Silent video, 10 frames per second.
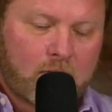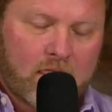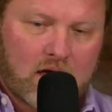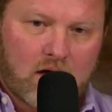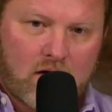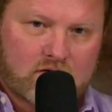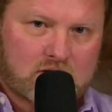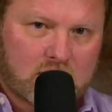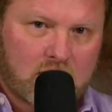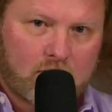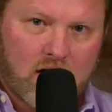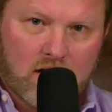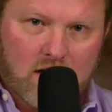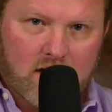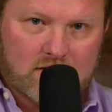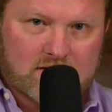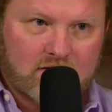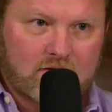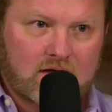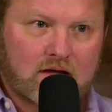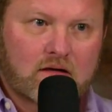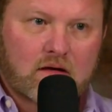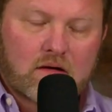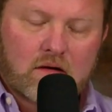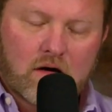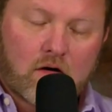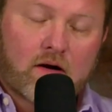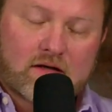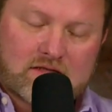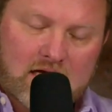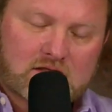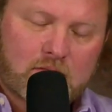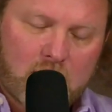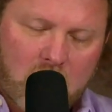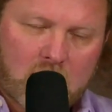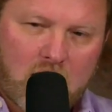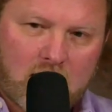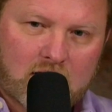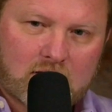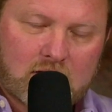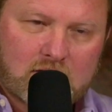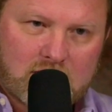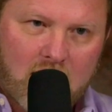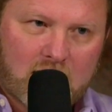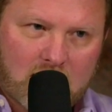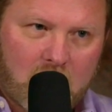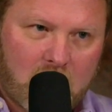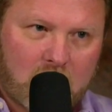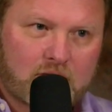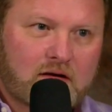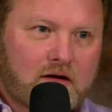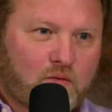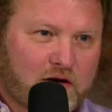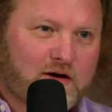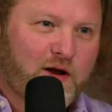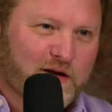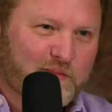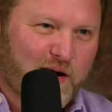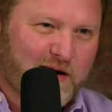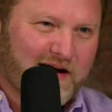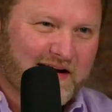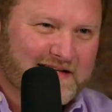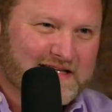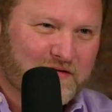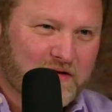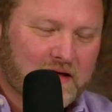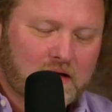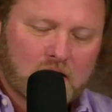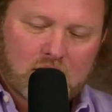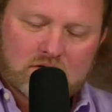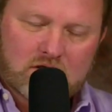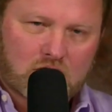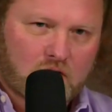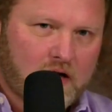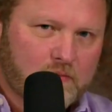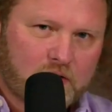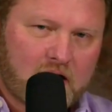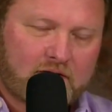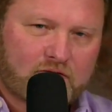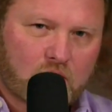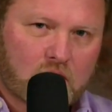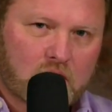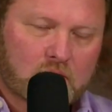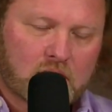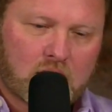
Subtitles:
And obviously, Americana TV, or it's actually Americanic.com. We call it Americanic TV. It's a great platform,